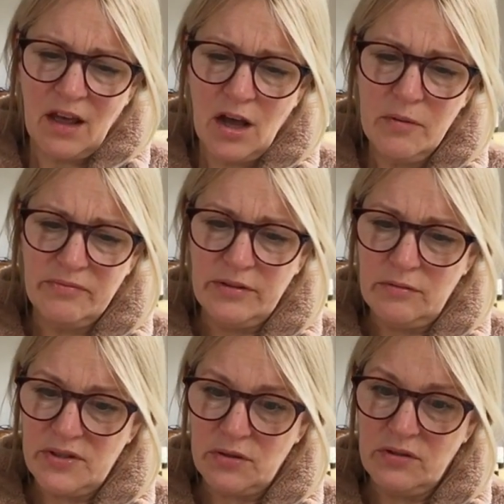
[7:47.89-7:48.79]
Hopeful
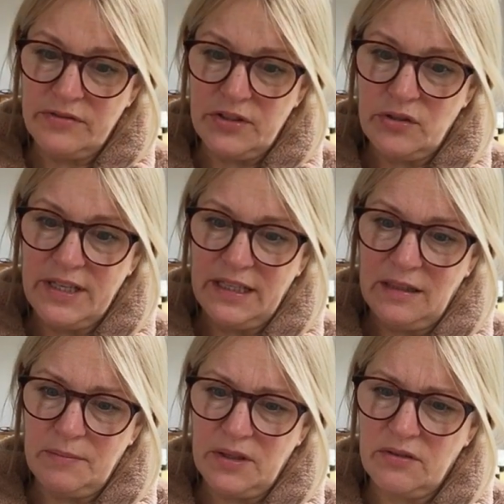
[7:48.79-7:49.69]
was all for joining
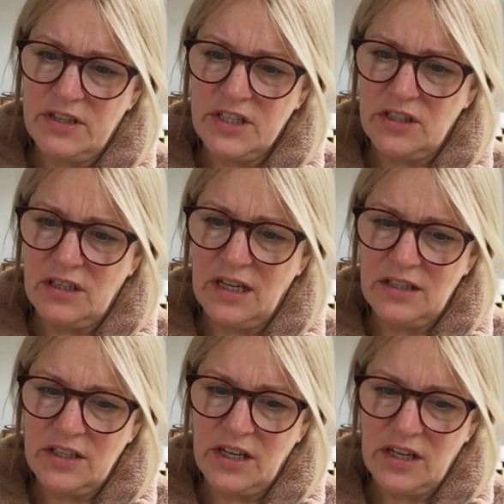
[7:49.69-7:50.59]
them, but Christian had
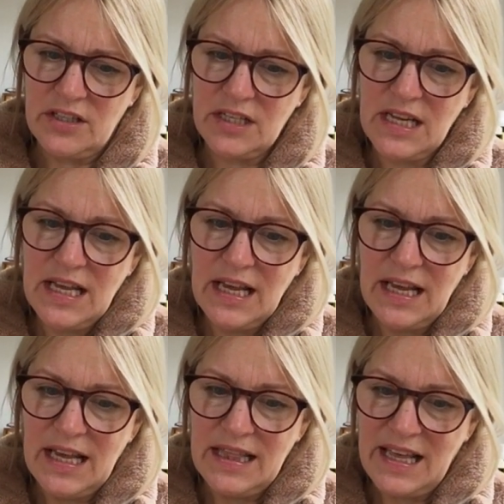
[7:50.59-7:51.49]
heard
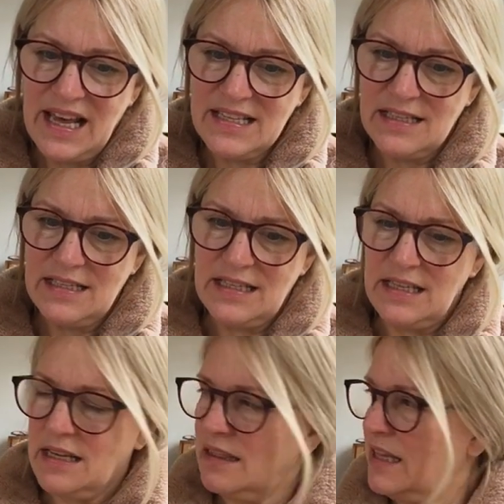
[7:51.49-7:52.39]
in their
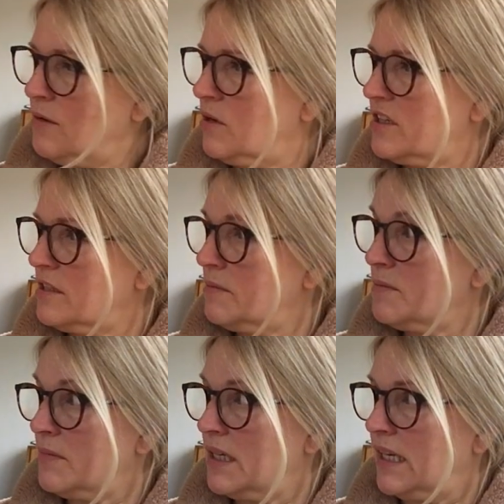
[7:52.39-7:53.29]
city they worshipped
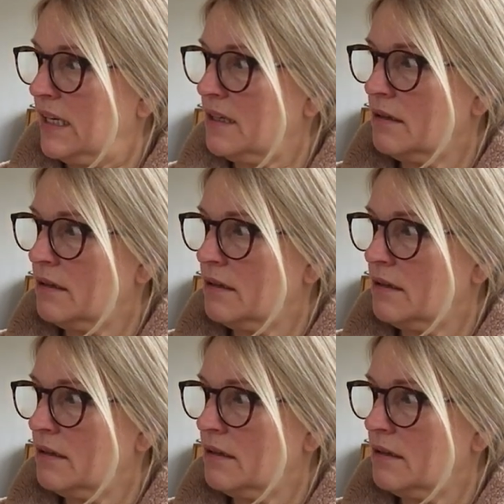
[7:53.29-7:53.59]
money.